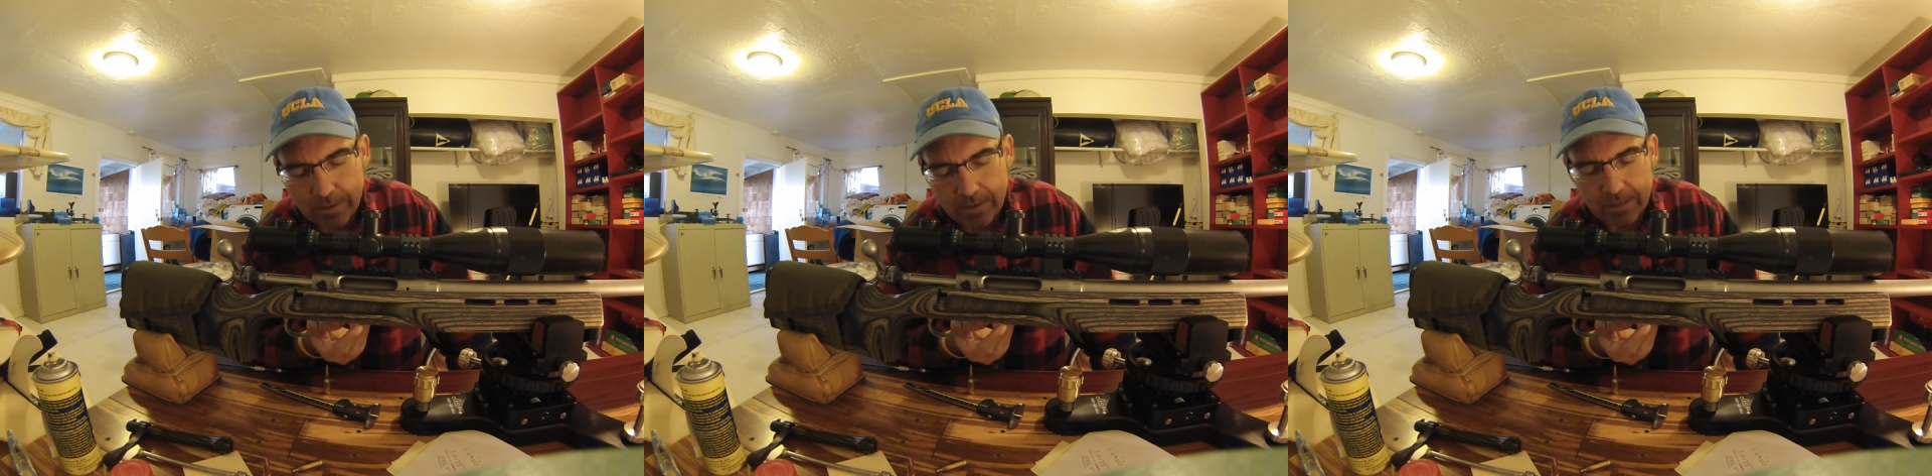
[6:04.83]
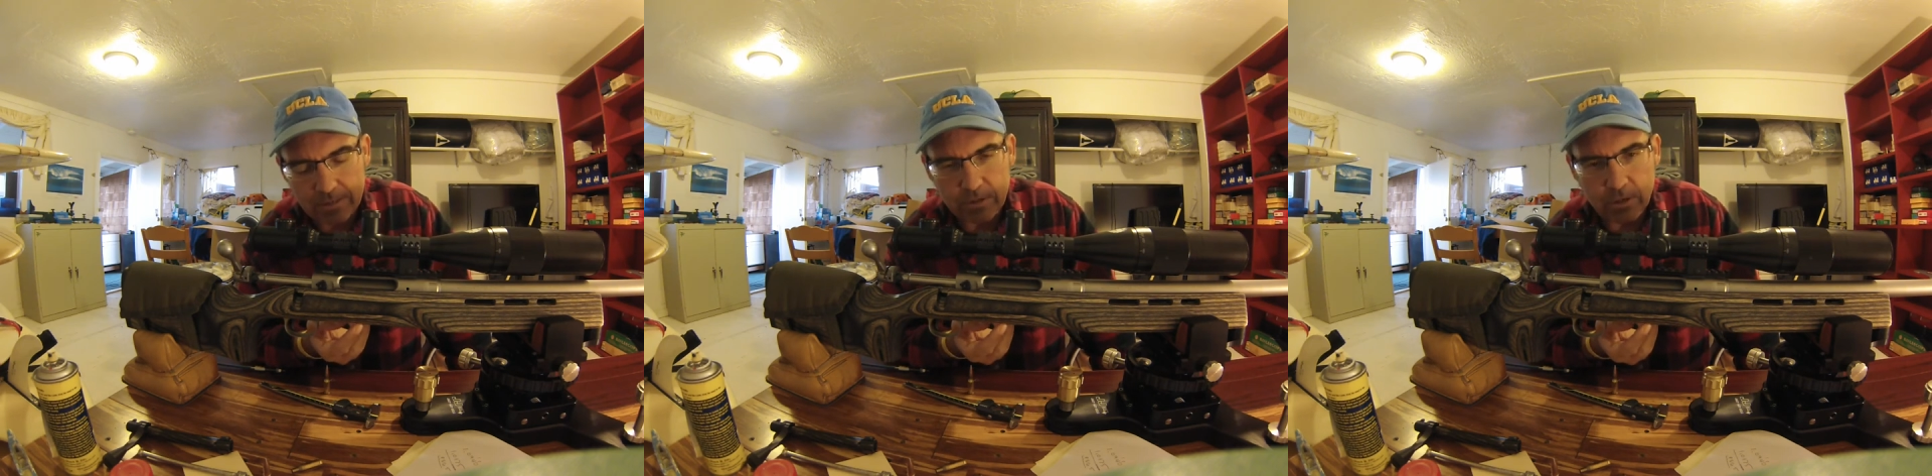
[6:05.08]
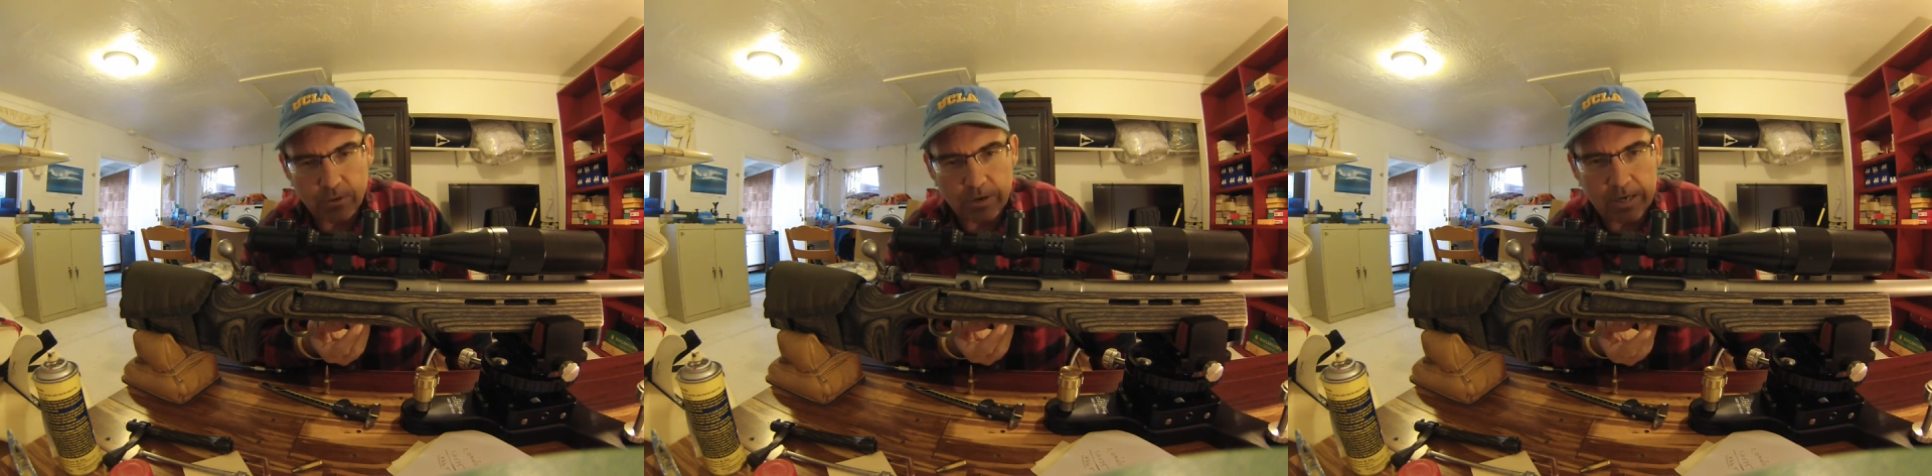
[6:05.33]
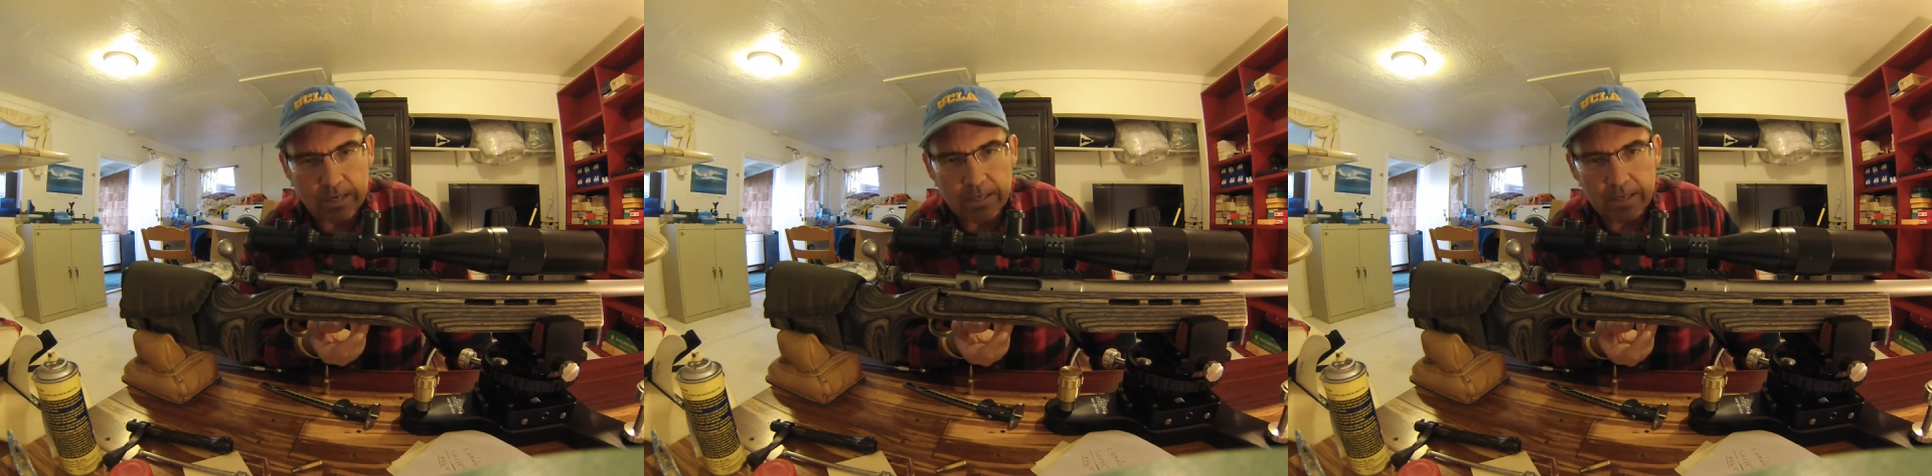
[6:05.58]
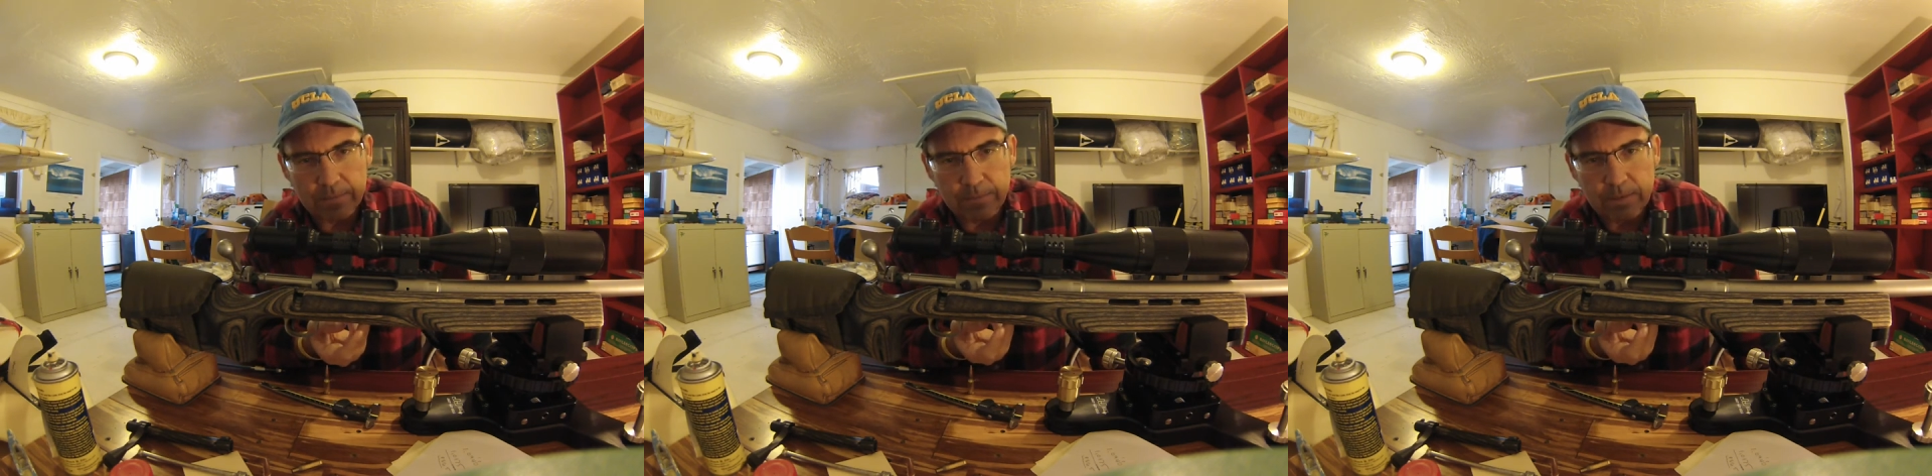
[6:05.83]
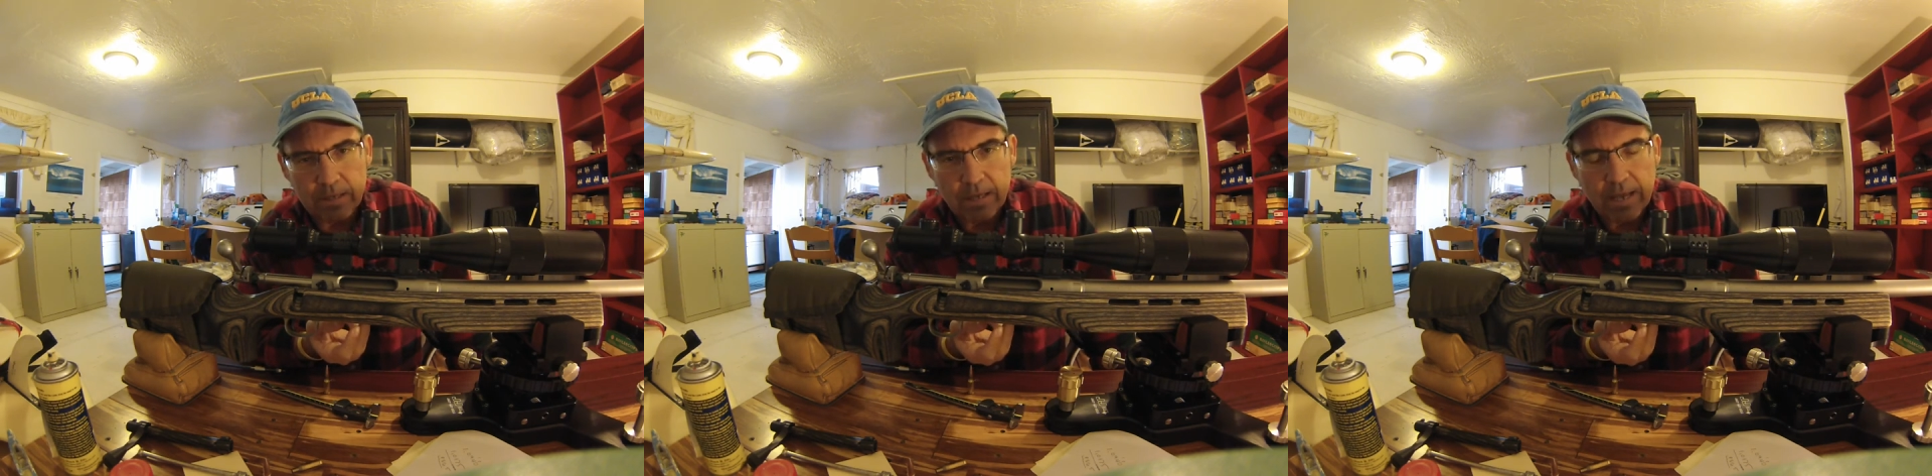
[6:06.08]
It's already a
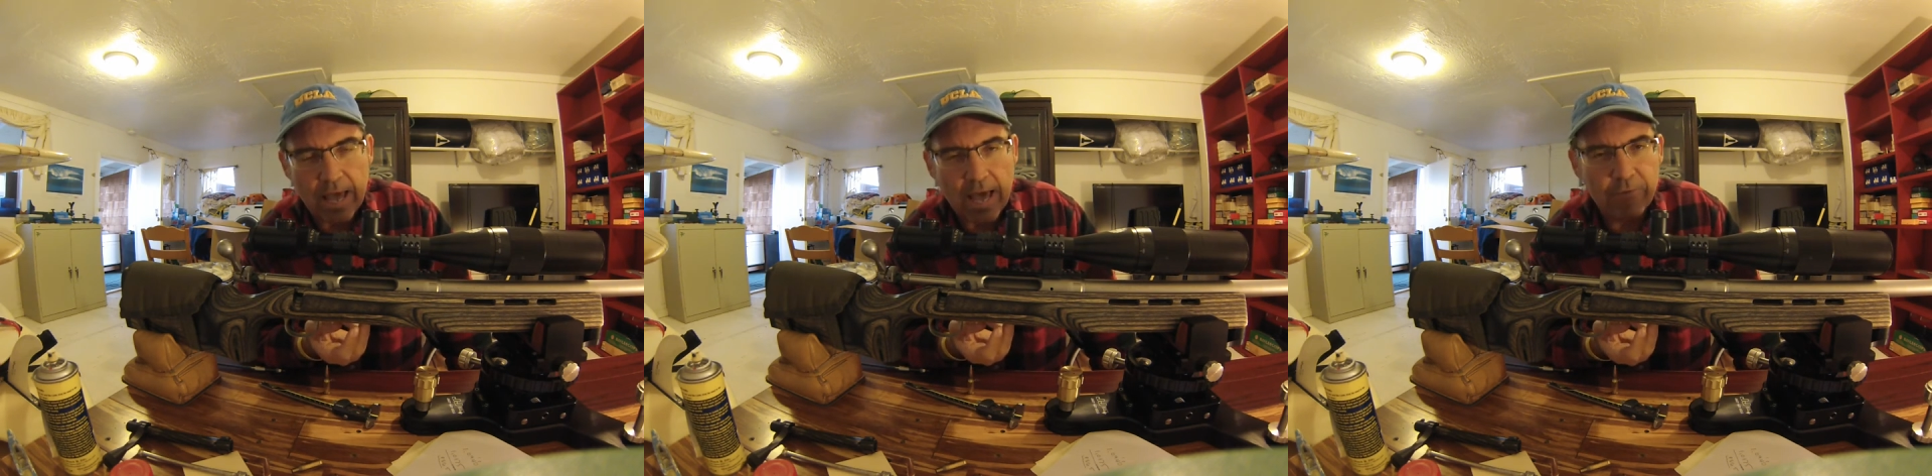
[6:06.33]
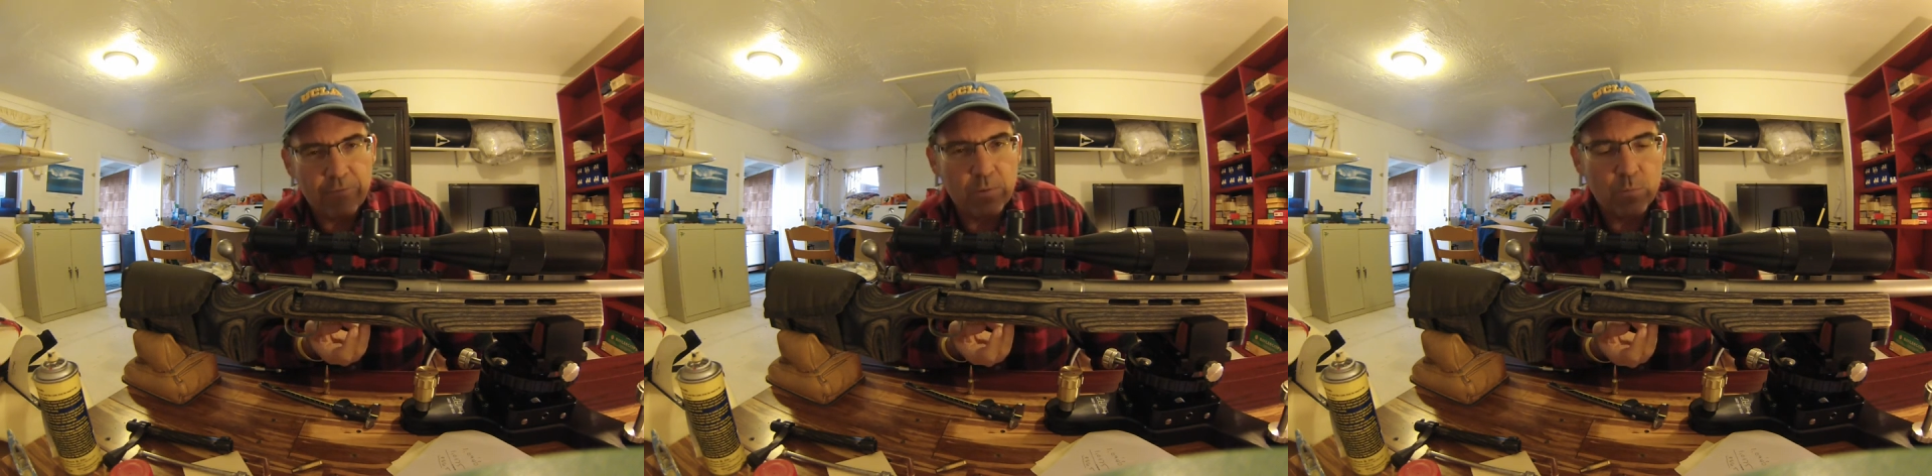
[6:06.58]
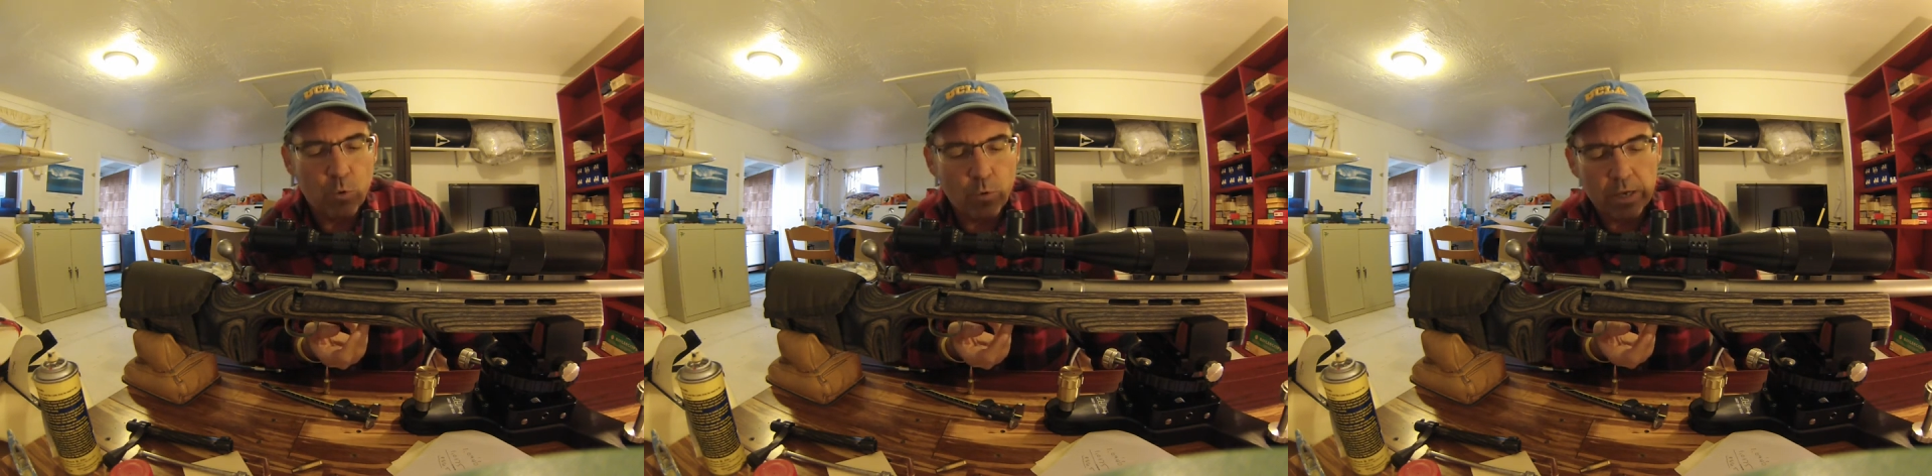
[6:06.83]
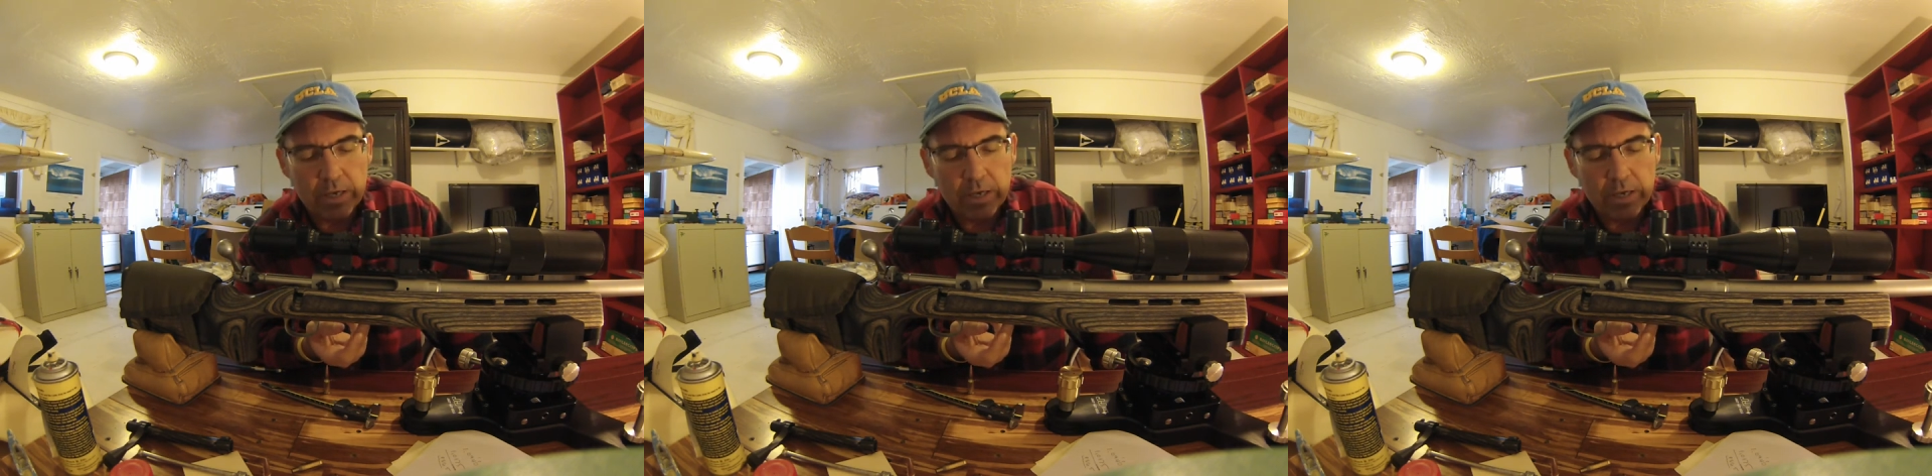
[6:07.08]
half MOA